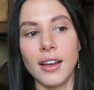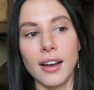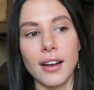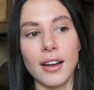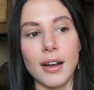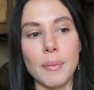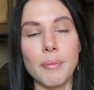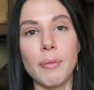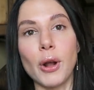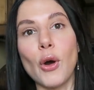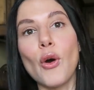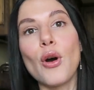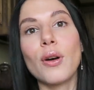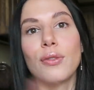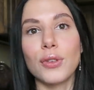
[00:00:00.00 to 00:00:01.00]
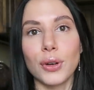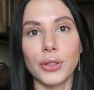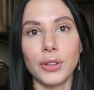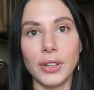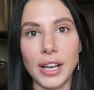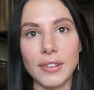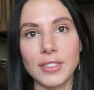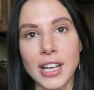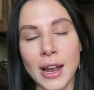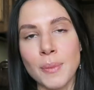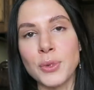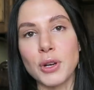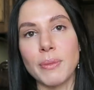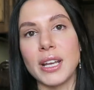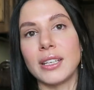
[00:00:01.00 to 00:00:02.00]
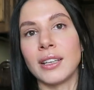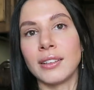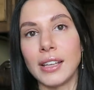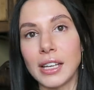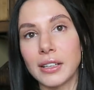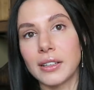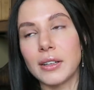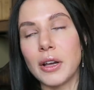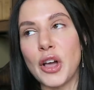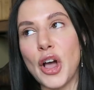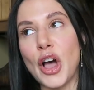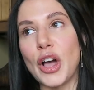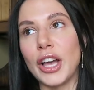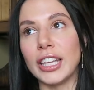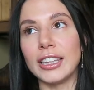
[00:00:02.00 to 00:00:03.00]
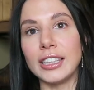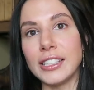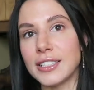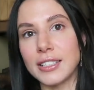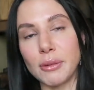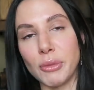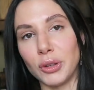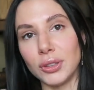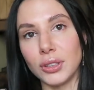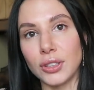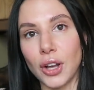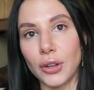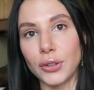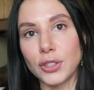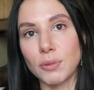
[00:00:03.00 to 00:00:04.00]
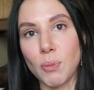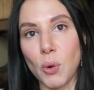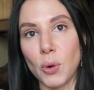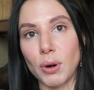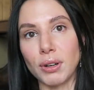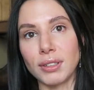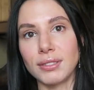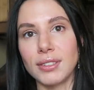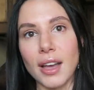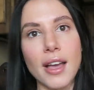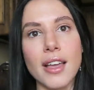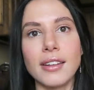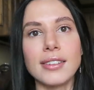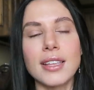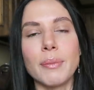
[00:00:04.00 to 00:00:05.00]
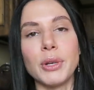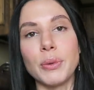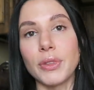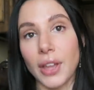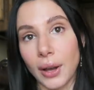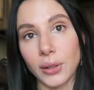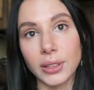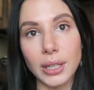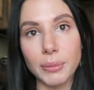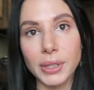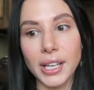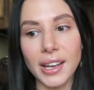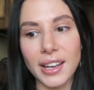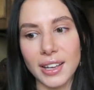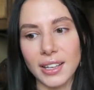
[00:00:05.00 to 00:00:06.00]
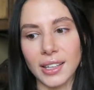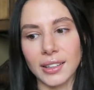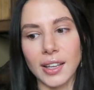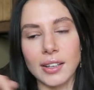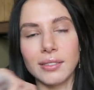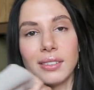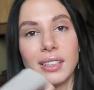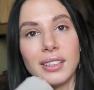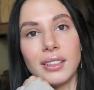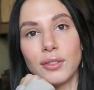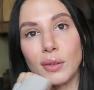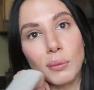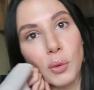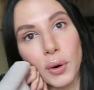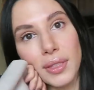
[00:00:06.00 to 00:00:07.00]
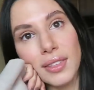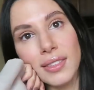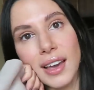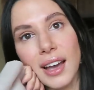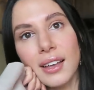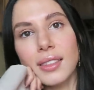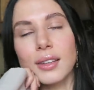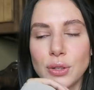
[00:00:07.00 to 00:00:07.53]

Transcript: Um, but over the lifetime, you're making like at least a million dollars more than somebody without an MBA and likely even more than that.